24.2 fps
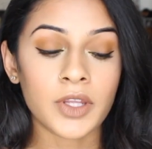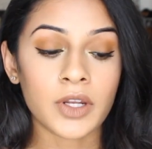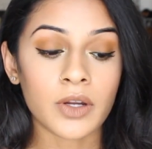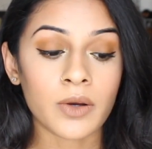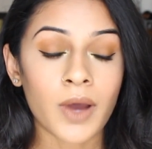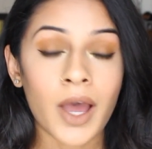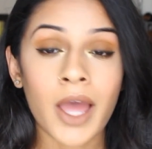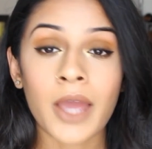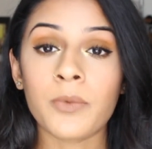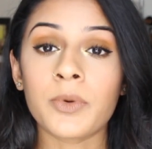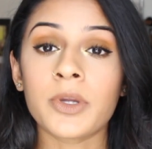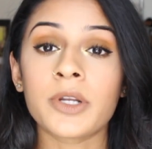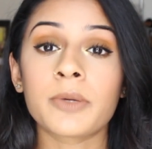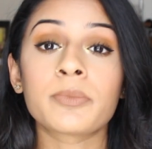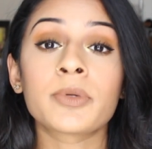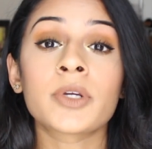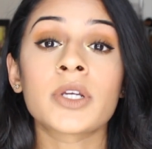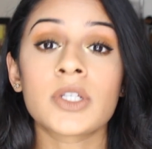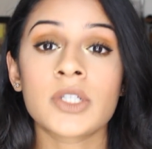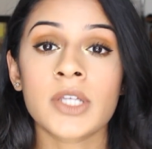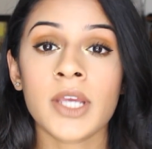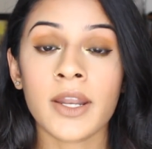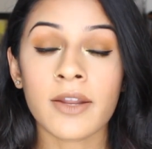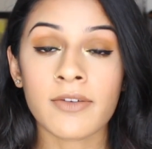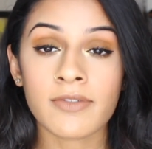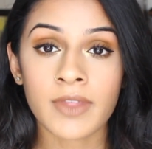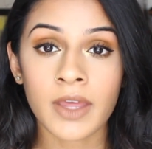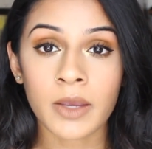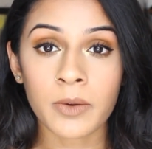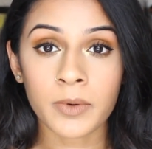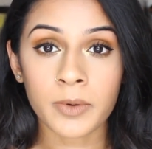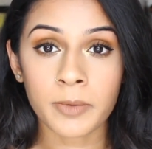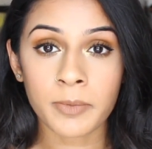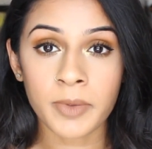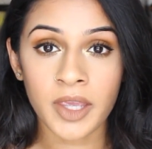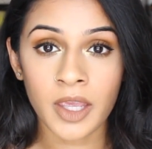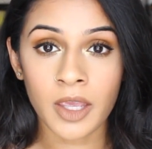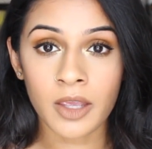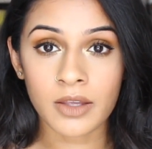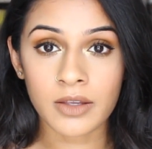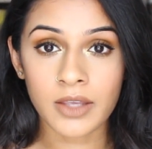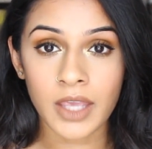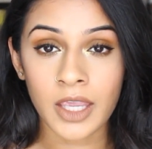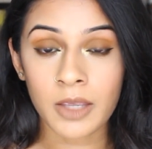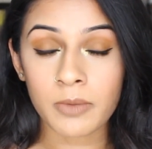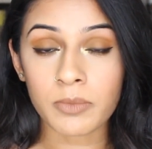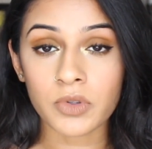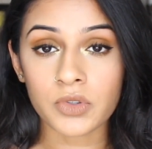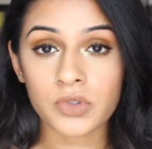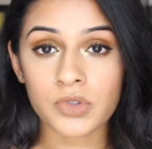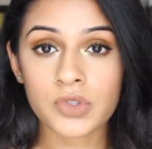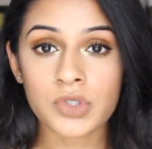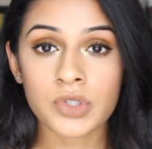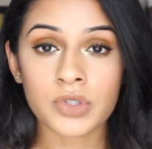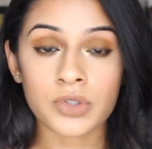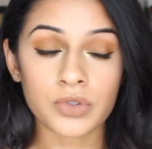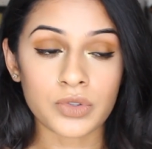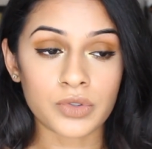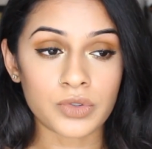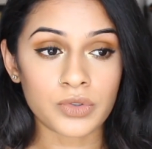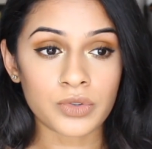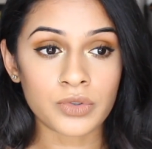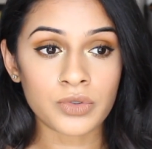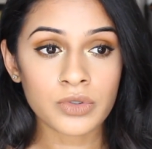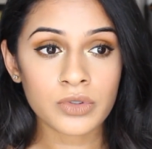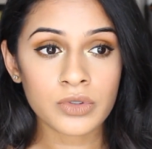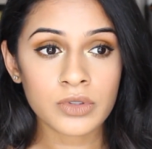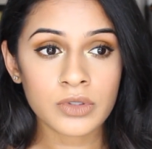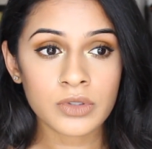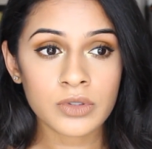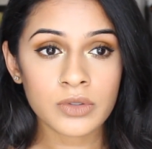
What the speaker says: You know, I would appreciate if they were able to